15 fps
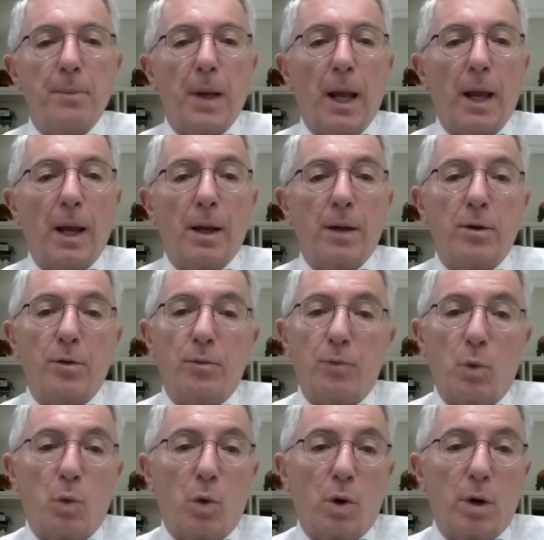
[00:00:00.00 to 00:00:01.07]
And
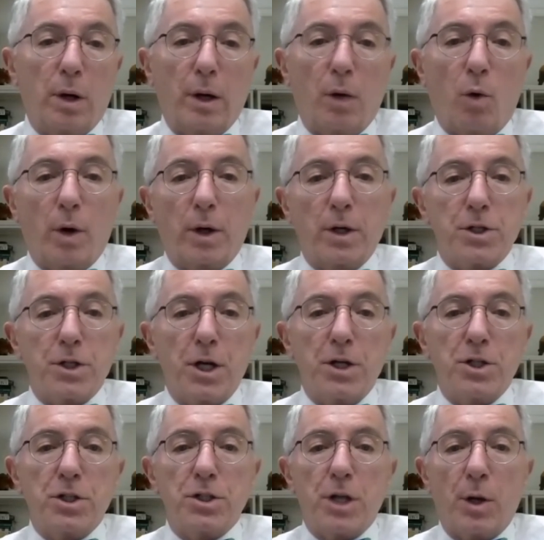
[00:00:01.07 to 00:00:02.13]
for
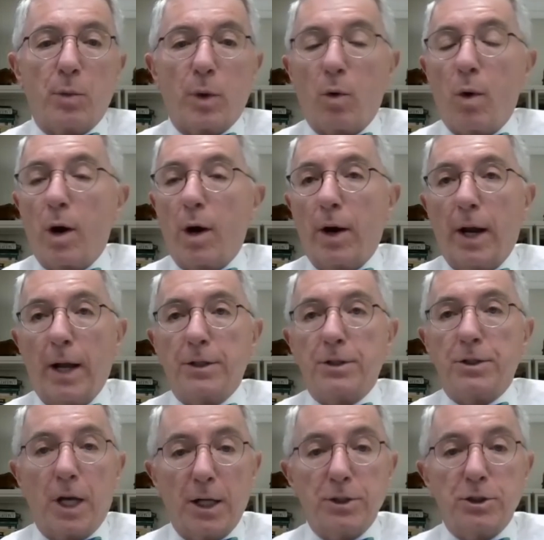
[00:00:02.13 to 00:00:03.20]
organizations that require
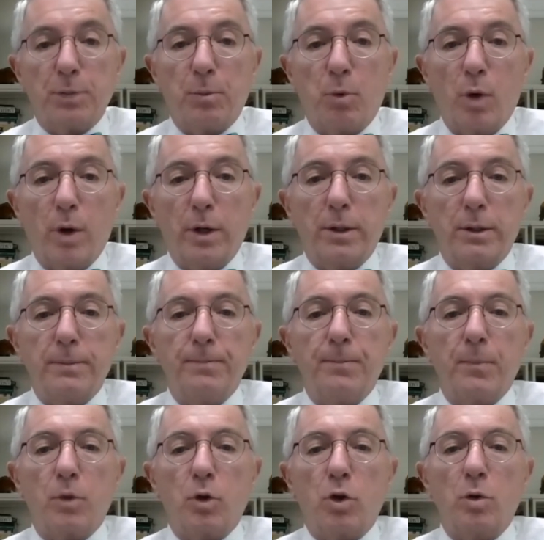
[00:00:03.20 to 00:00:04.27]
hands-on support
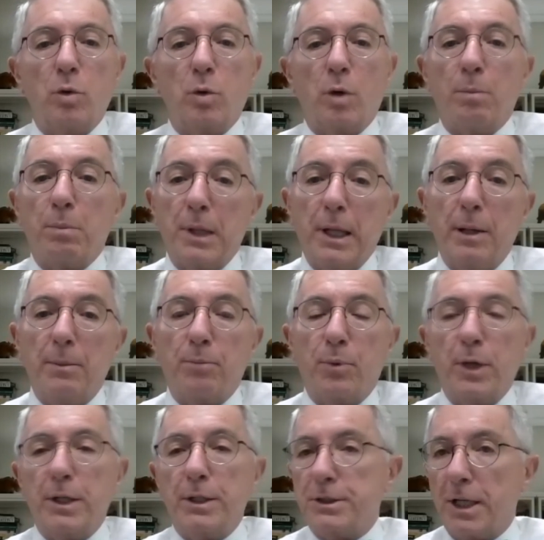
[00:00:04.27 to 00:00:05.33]
to complete
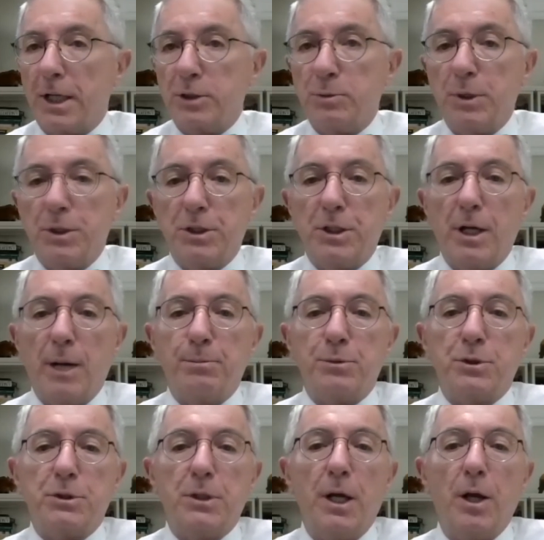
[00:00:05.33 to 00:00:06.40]
pre-assessment
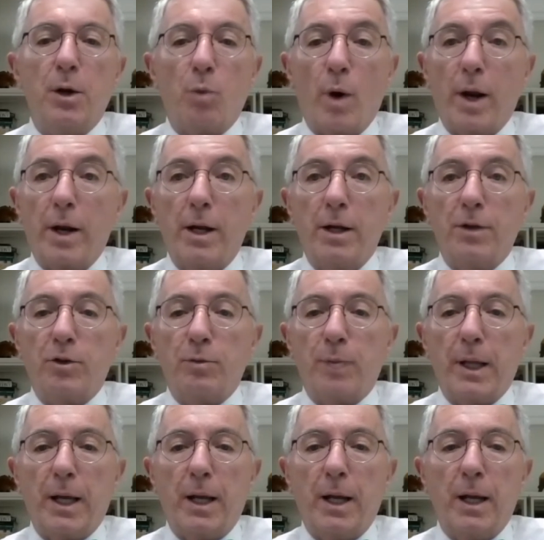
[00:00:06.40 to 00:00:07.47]
steps, readiness
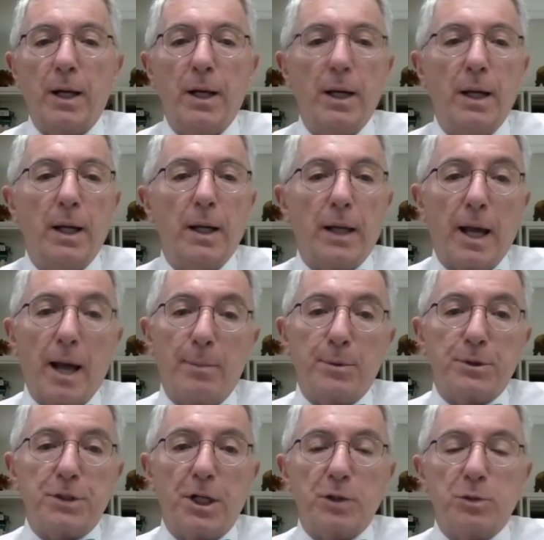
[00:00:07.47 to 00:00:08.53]
planning, gap
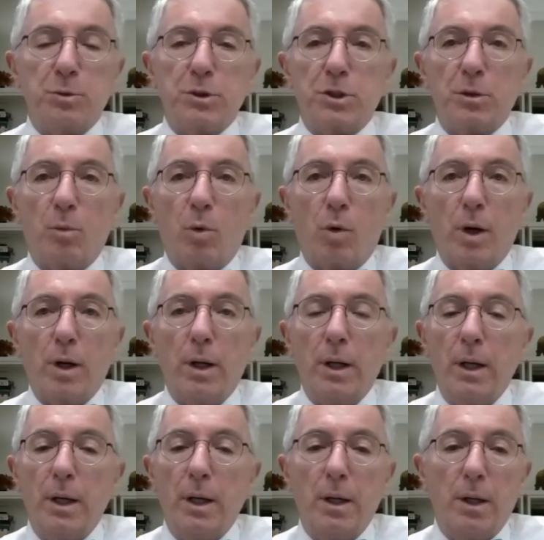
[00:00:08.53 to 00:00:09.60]
assessments, and more,
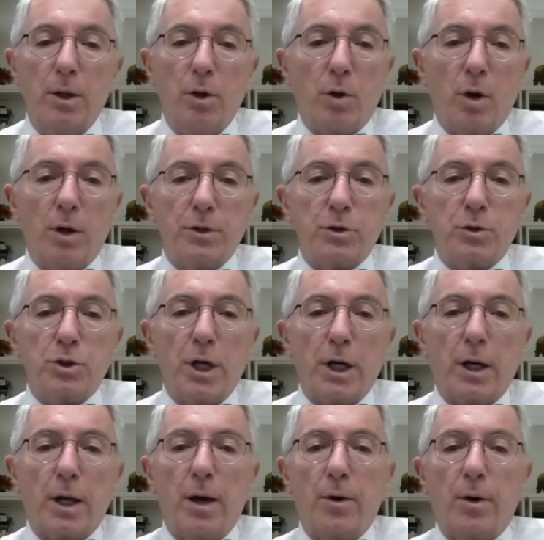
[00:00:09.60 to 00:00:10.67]
you can also
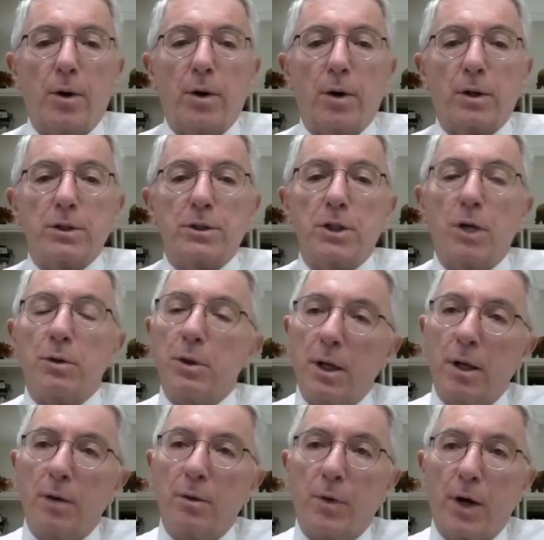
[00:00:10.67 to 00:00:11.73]
check out our consulting
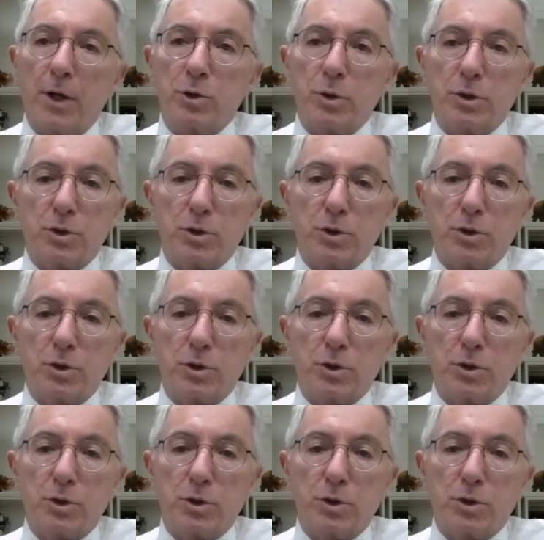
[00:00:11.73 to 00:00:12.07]
and advisory